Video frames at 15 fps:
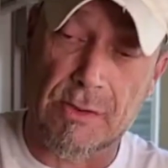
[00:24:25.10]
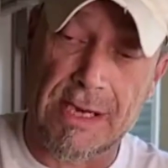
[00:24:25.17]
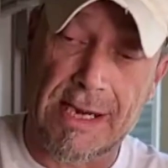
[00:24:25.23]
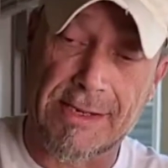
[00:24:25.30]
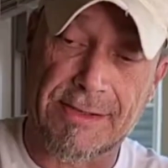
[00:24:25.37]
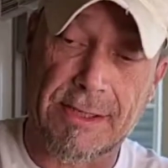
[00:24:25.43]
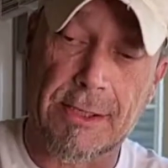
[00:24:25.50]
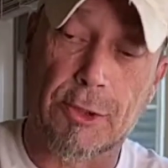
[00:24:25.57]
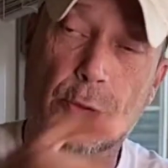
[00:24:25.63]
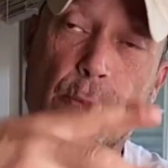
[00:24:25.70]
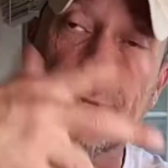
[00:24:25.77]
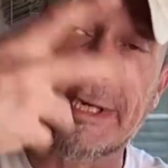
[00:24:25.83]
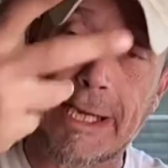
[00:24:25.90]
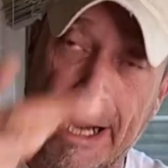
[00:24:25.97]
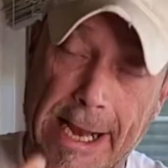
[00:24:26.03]
you guys can
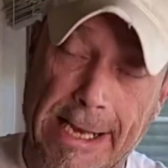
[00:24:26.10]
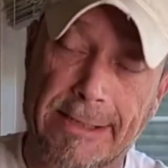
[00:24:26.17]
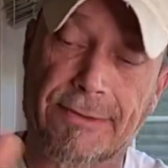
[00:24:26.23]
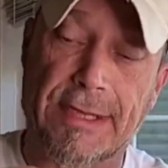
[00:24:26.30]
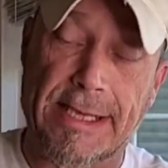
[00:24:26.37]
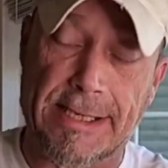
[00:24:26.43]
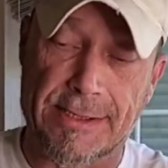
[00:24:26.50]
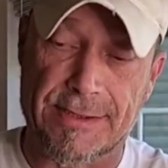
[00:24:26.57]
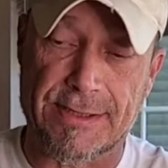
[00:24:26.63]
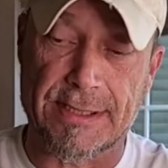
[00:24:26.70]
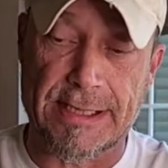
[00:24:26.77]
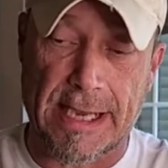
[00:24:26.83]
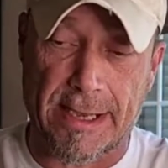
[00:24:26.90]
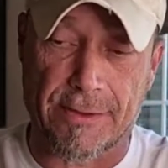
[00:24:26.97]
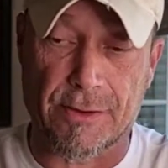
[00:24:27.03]
create things
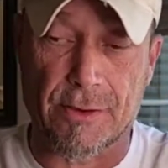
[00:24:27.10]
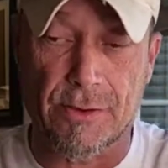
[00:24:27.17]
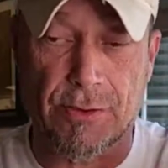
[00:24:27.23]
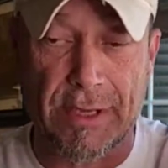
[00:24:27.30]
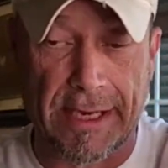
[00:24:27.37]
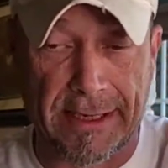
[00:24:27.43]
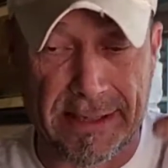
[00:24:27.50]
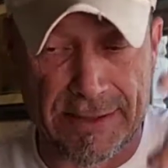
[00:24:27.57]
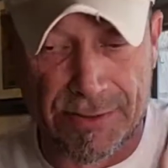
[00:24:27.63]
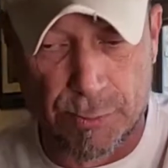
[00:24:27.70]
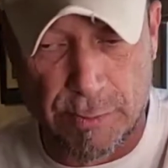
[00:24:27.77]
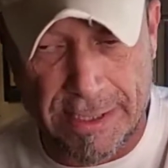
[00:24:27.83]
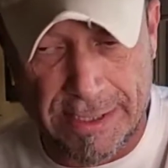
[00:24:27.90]
together, like it's